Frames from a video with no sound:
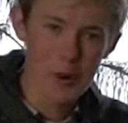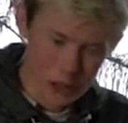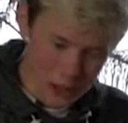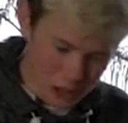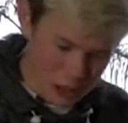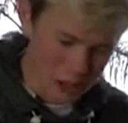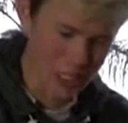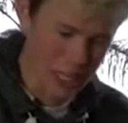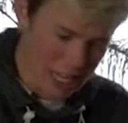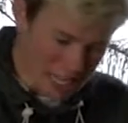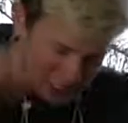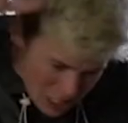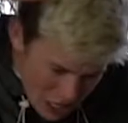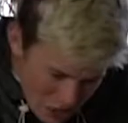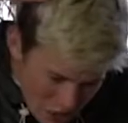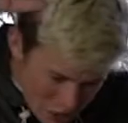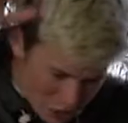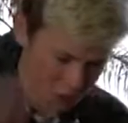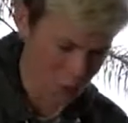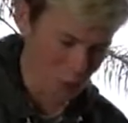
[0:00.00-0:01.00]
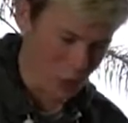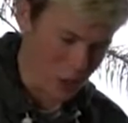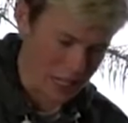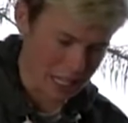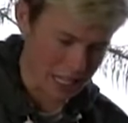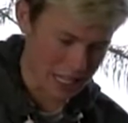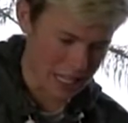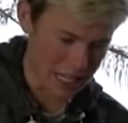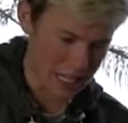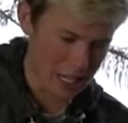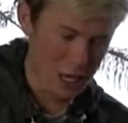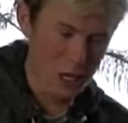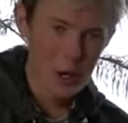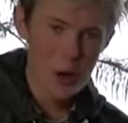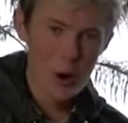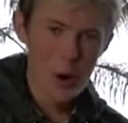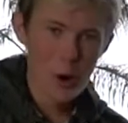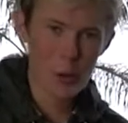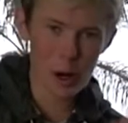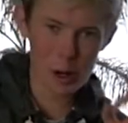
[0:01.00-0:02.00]
For season three,
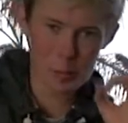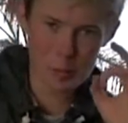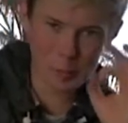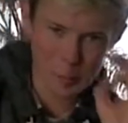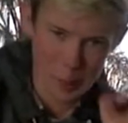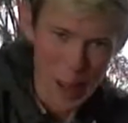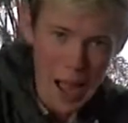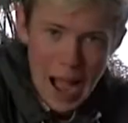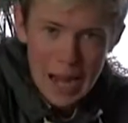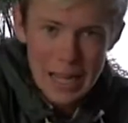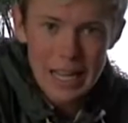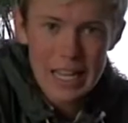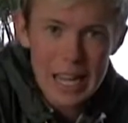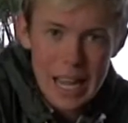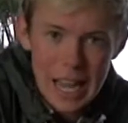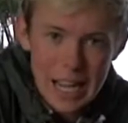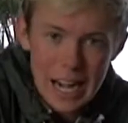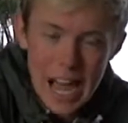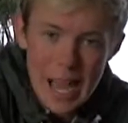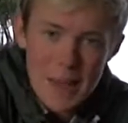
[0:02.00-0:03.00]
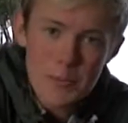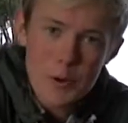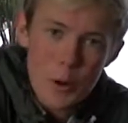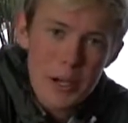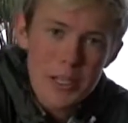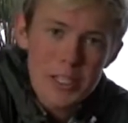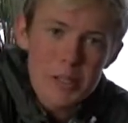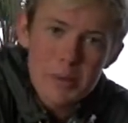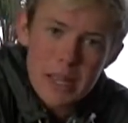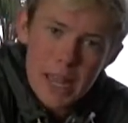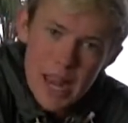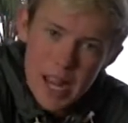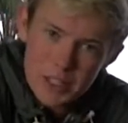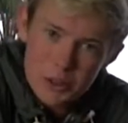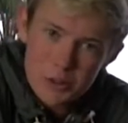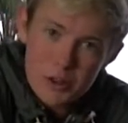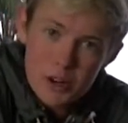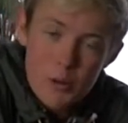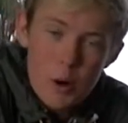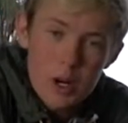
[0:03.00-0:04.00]
we're back. And I am going to be
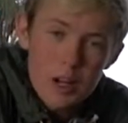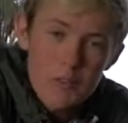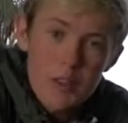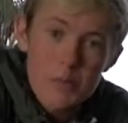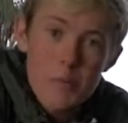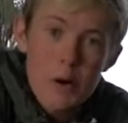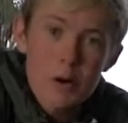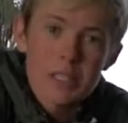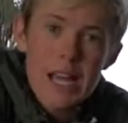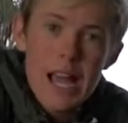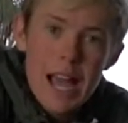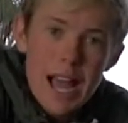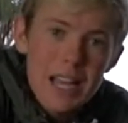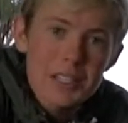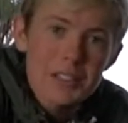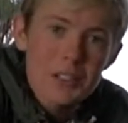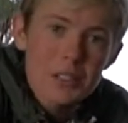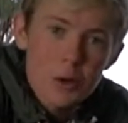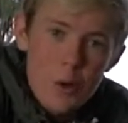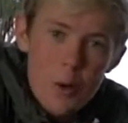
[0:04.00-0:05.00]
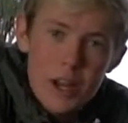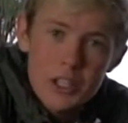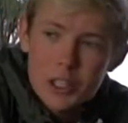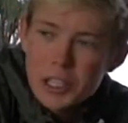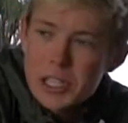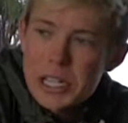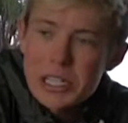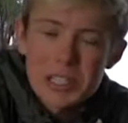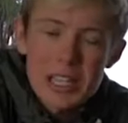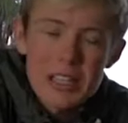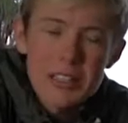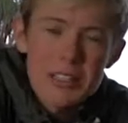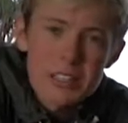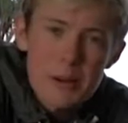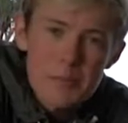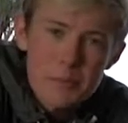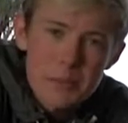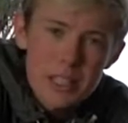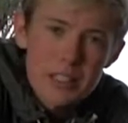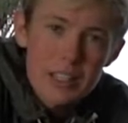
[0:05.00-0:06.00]
answering one of the most asked questions and
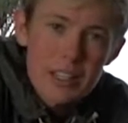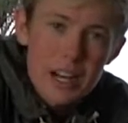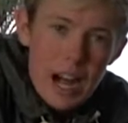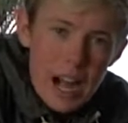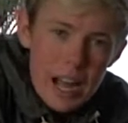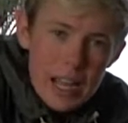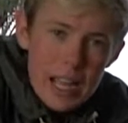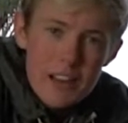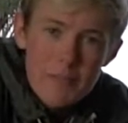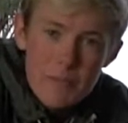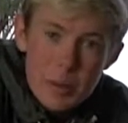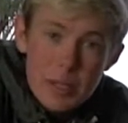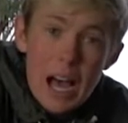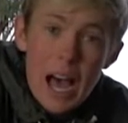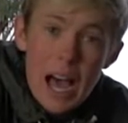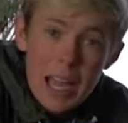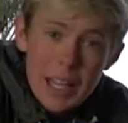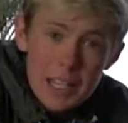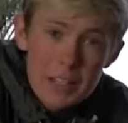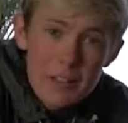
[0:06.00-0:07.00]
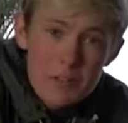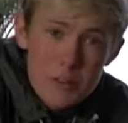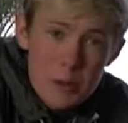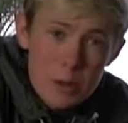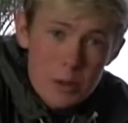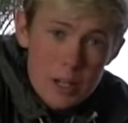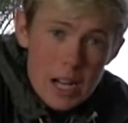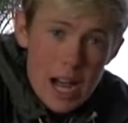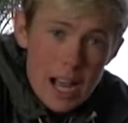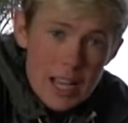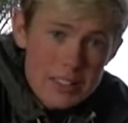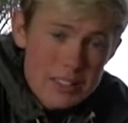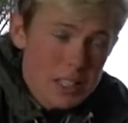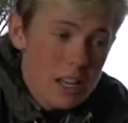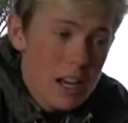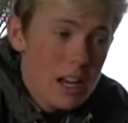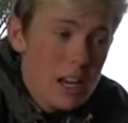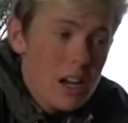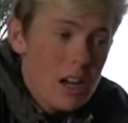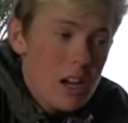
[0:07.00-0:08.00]
something that I have been hiding from you guys
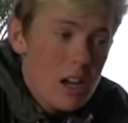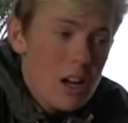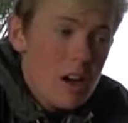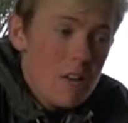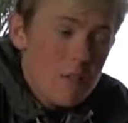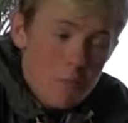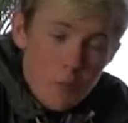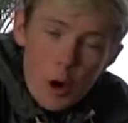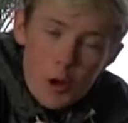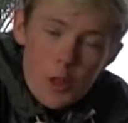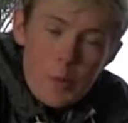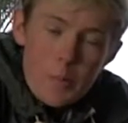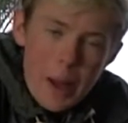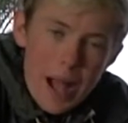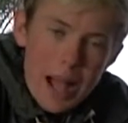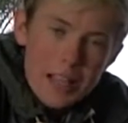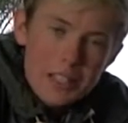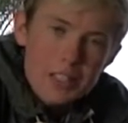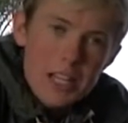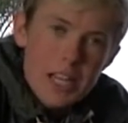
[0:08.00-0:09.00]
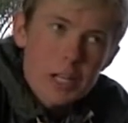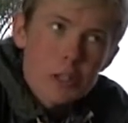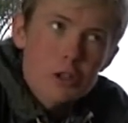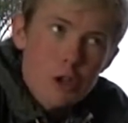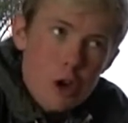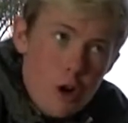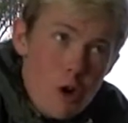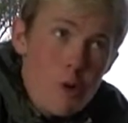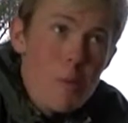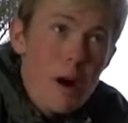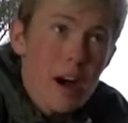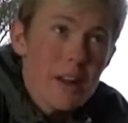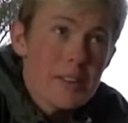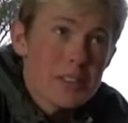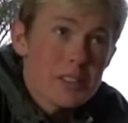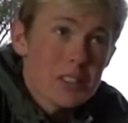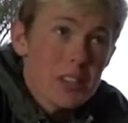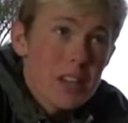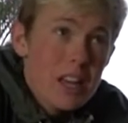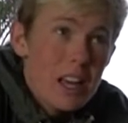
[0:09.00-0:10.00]
for the past like two
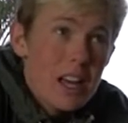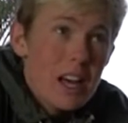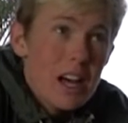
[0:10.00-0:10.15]
months.